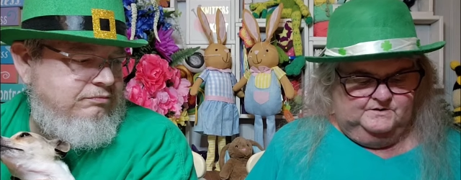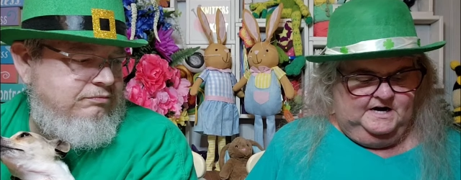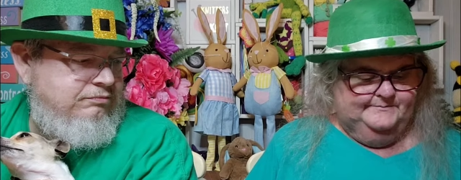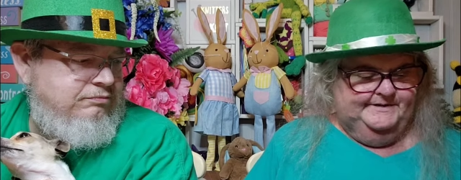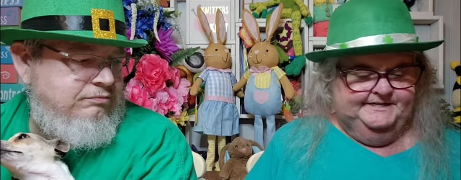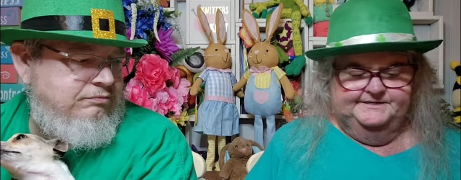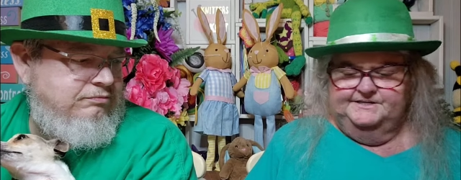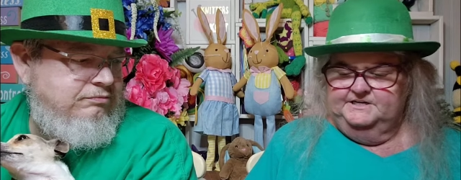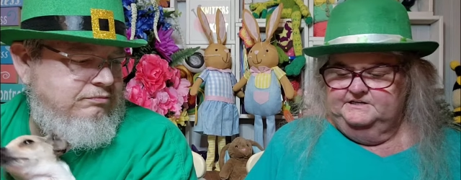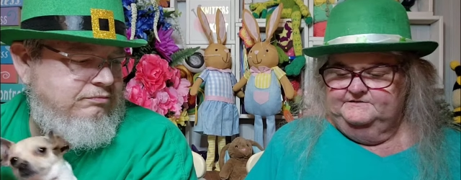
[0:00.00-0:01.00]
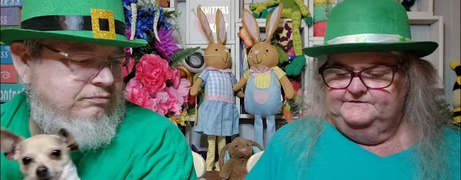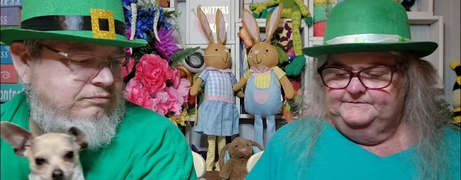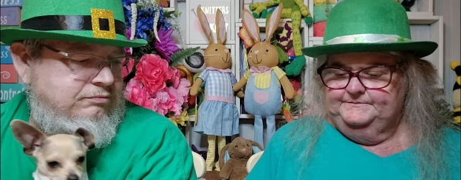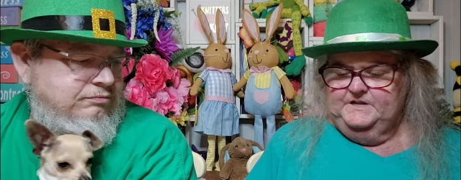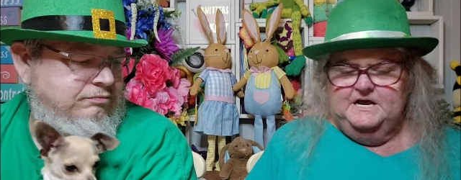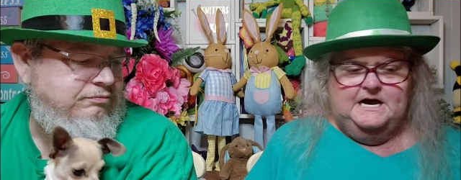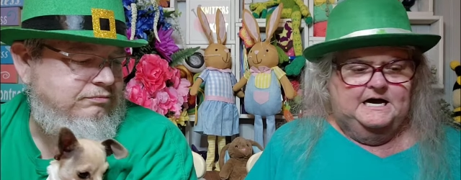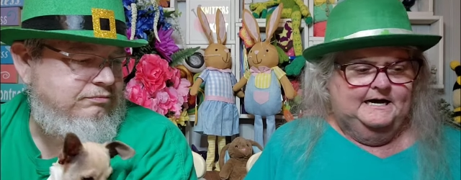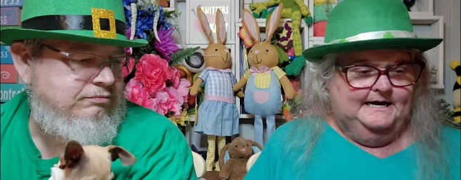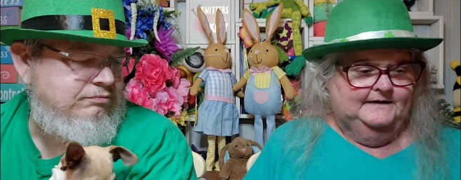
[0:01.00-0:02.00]
Speaker 1: quite big enough,
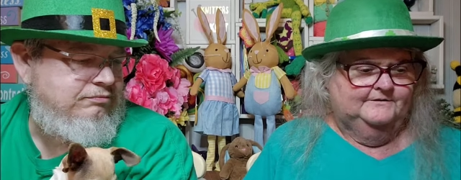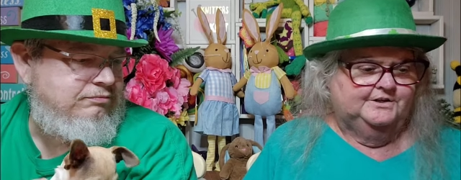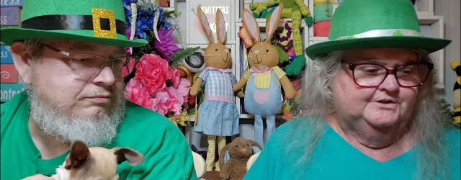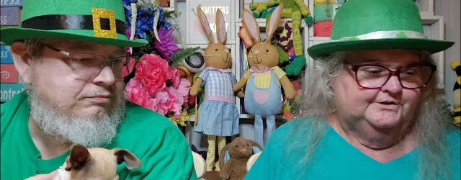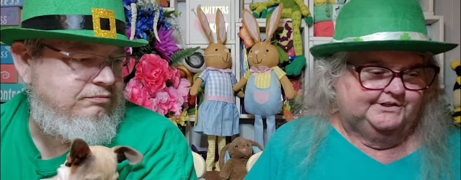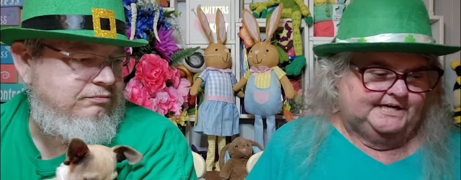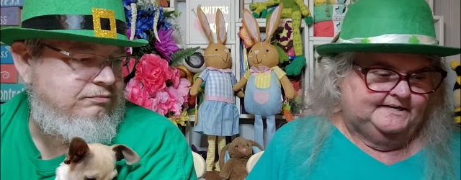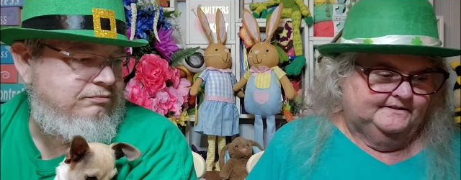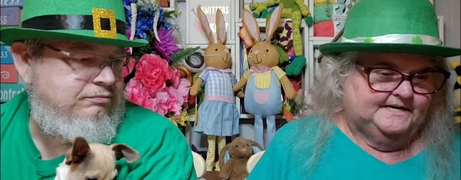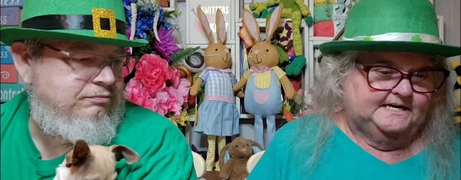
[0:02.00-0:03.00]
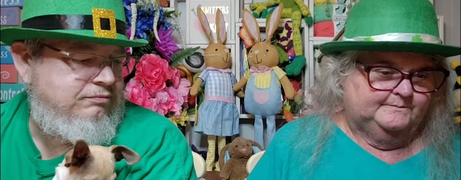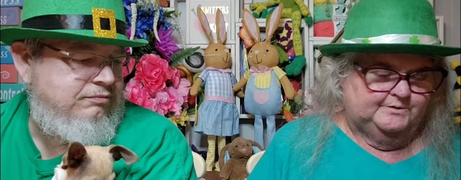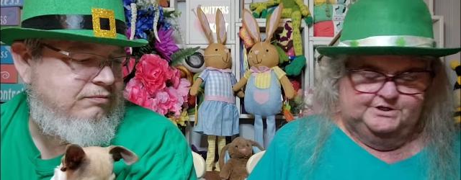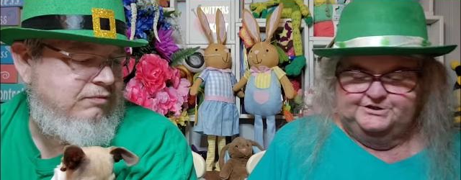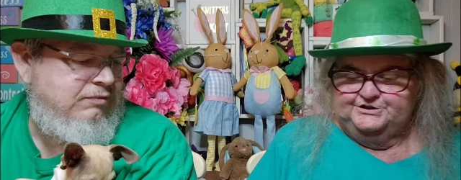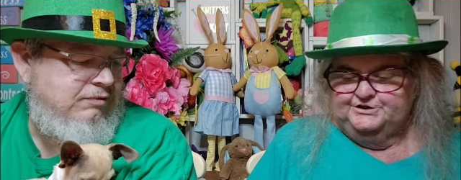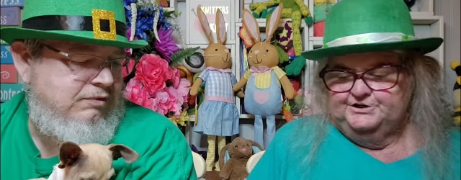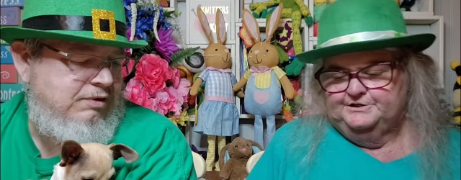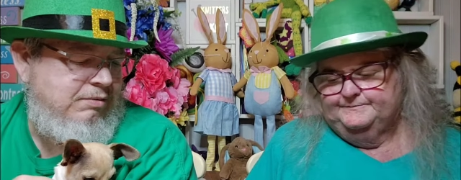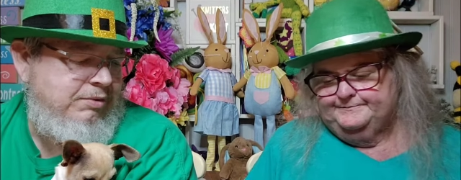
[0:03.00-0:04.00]
I, I have another stain of that. I'm pretty
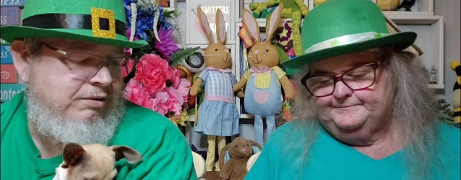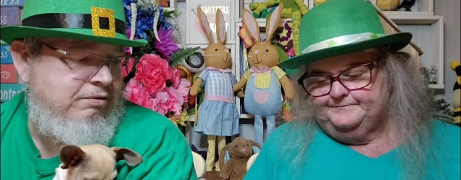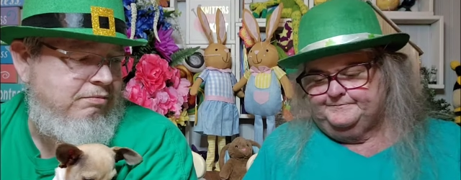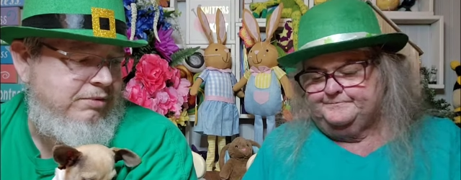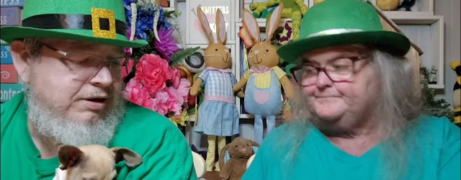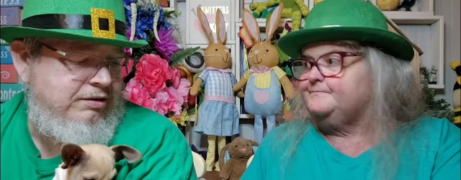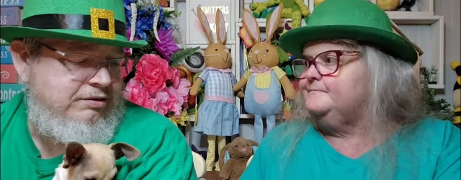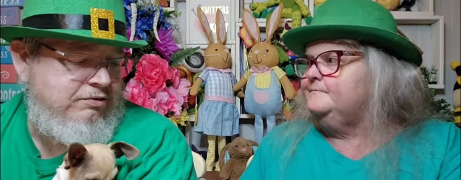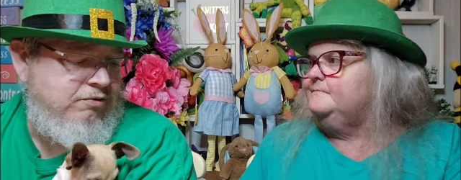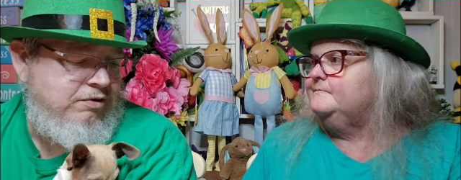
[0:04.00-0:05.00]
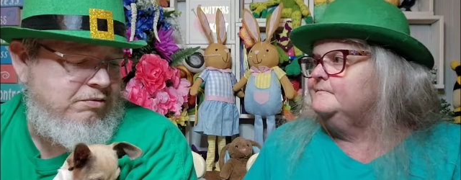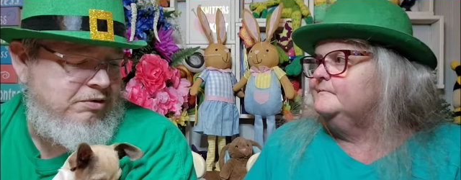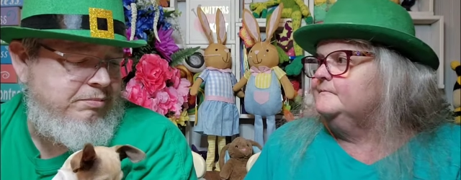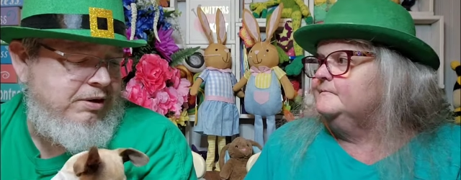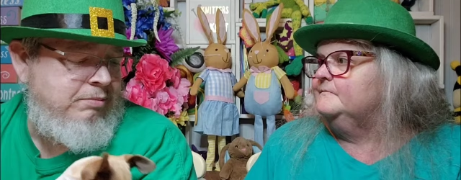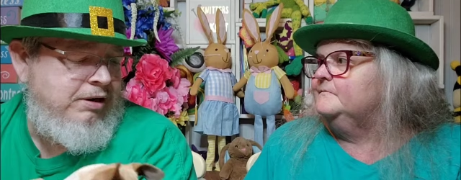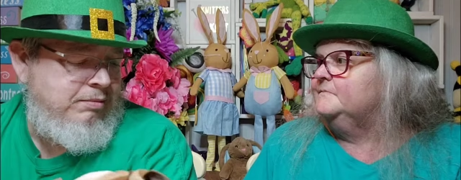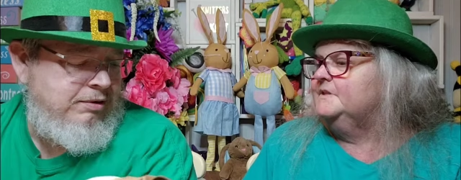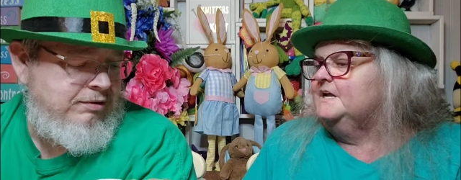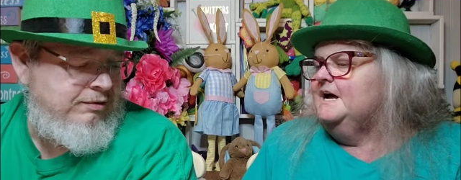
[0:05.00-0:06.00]
sure. How big you gonna
Speaker 2: make it? It's just one on little bitty
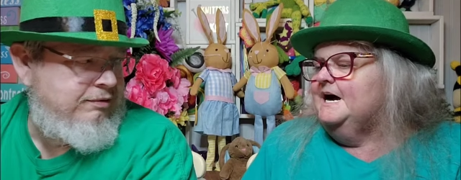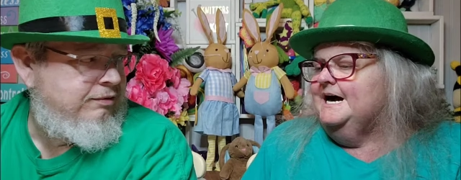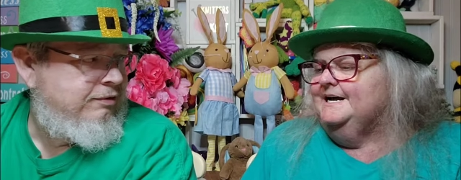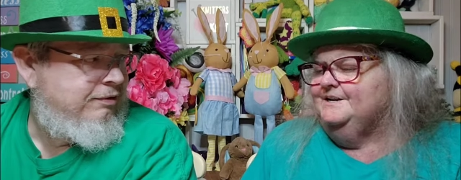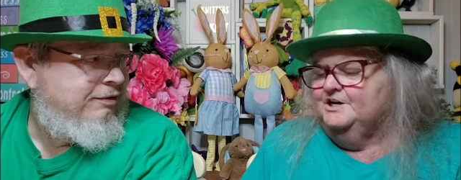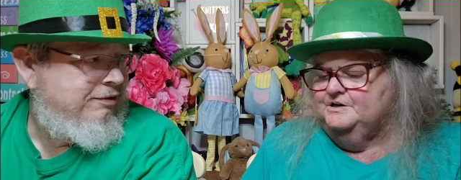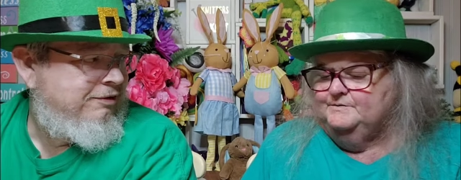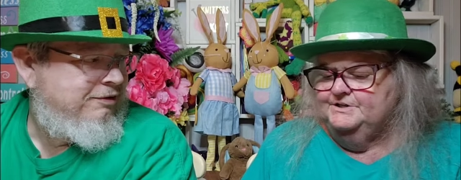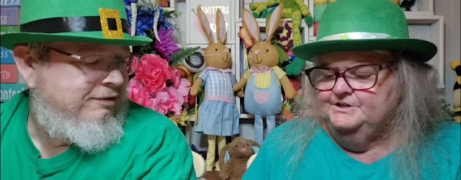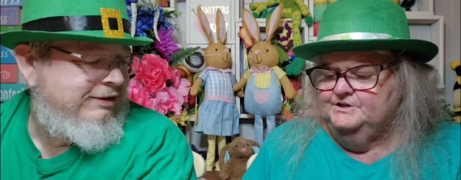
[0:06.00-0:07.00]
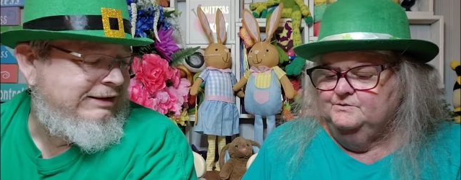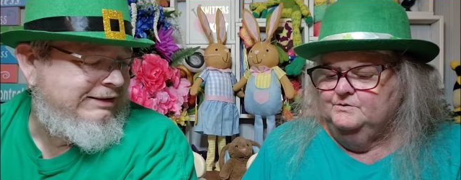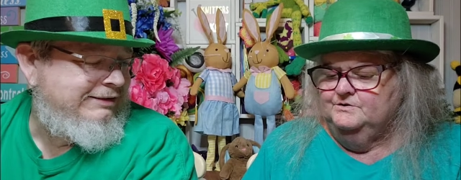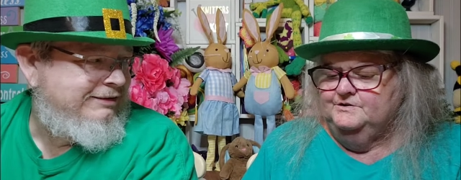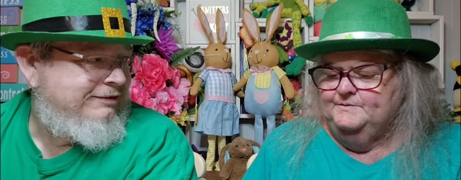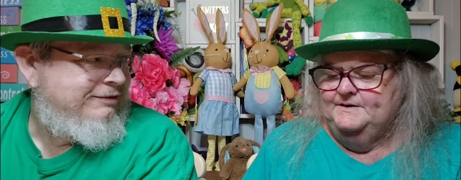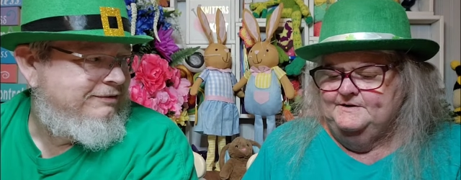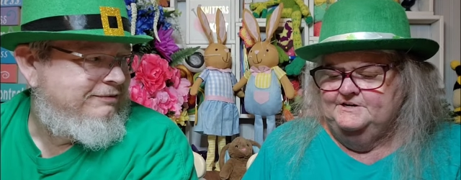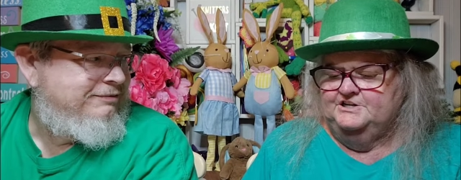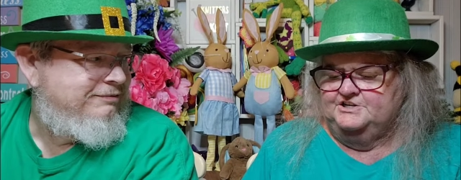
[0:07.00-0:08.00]
baby.
Speaker 1: I know, but you don't want the baby
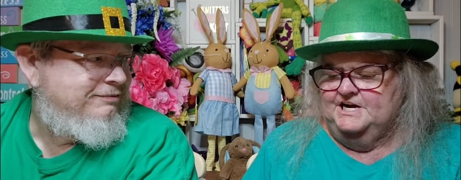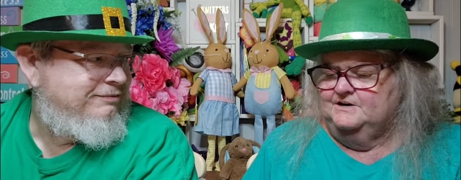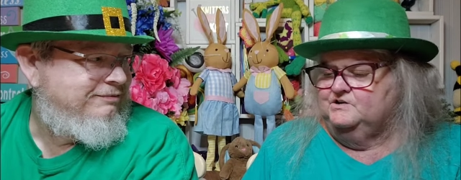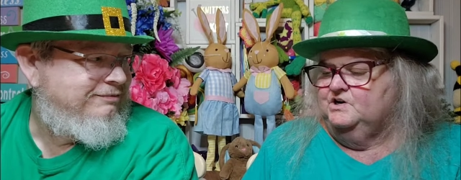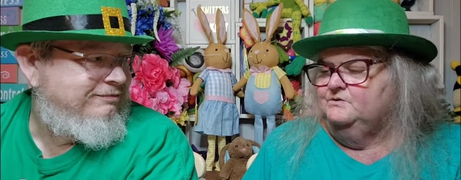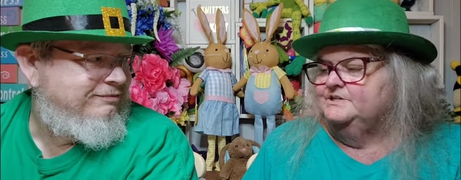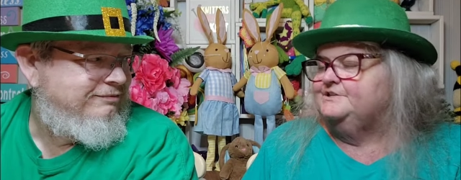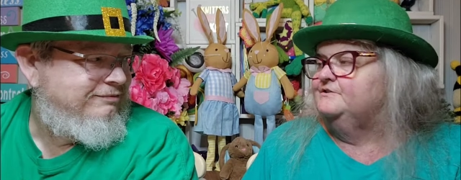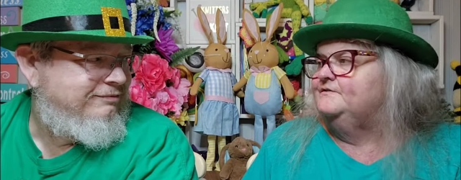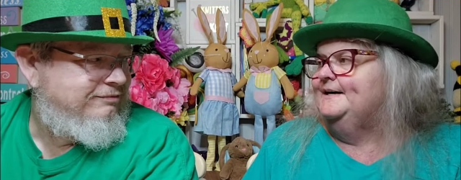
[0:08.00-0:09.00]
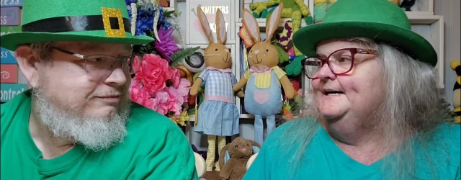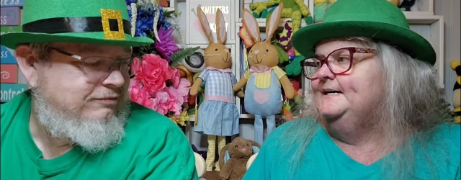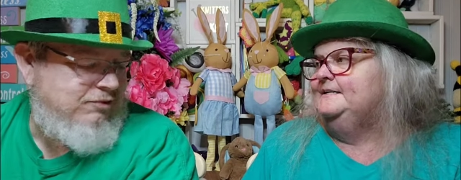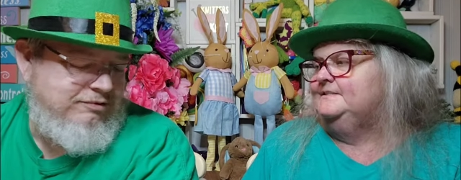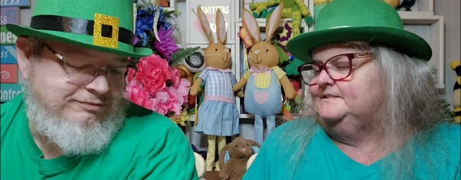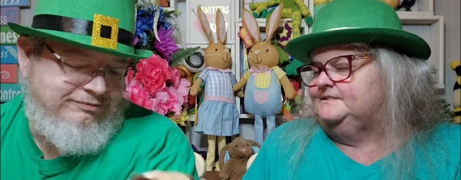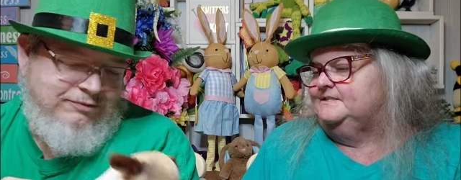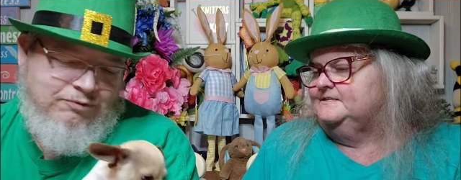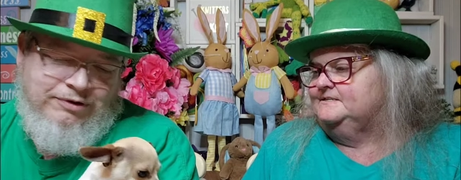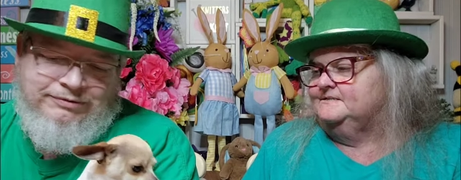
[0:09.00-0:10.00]
to just outgrow it so fast.
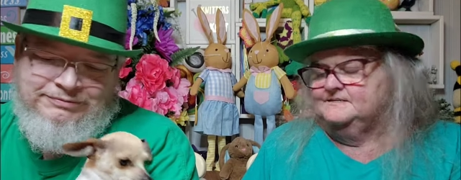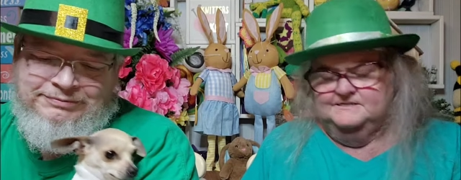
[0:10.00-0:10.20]
Oh, okay.